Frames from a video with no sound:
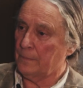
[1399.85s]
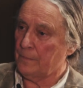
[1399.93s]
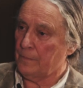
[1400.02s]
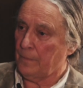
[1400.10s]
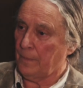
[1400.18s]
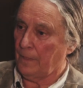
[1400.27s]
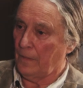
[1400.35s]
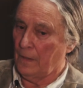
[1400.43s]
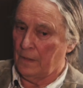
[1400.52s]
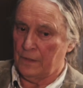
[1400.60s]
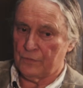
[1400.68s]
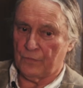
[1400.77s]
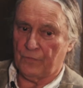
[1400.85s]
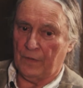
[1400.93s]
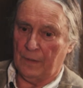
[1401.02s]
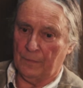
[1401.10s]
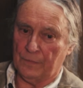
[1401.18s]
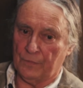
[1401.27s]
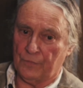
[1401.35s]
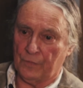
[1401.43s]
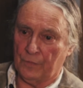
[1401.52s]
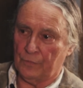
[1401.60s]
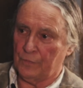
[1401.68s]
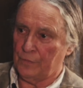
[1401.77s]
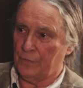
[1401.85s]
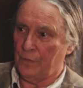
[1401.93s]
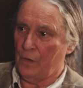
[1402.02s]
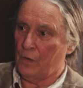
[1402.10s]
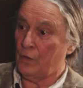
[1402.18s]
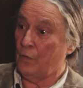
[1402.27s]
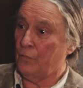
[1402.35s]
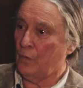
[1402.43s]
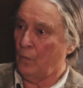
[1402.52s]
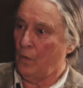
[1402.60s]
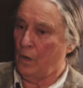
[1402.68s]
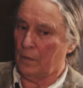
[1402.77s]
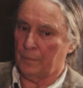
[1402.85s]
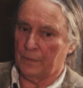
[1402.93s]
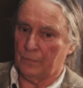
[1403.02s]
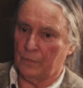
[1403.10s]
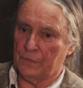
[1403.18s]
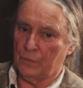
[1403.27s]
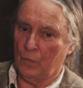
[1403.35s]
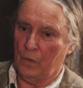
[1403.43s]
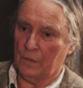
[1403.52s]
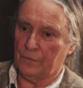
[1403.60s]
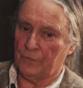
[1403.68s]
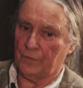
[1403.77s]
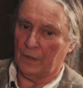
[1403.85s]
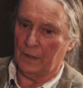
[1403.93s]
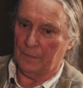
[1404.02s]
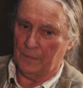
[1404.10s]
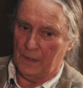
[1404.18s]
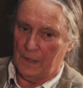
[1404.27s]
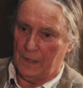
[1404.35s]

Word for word: Yeah get your family, your children, your dog, go for a walk. But when you walk this time,